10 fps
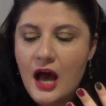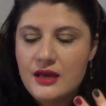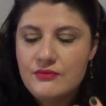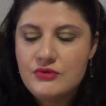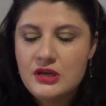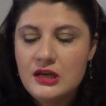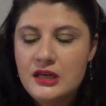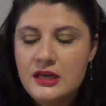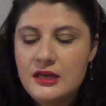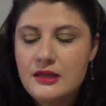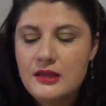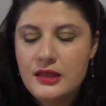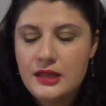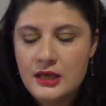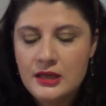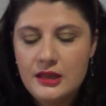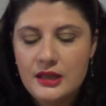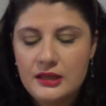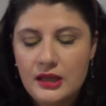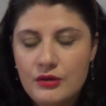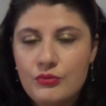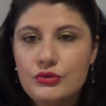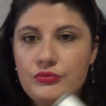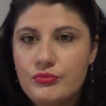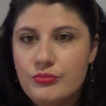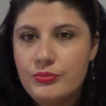I really think that I would